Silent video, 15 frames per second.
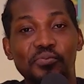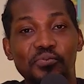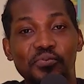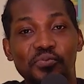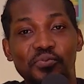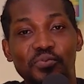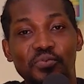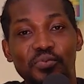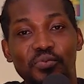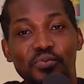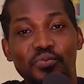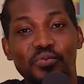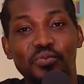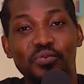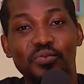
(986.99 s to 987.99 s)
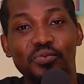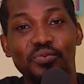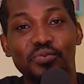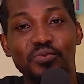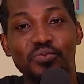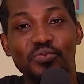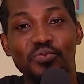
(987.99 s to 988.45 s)

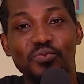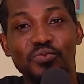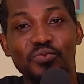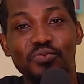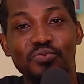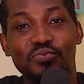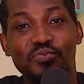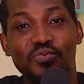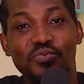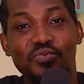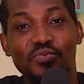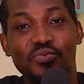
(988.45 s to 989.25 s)
(silence)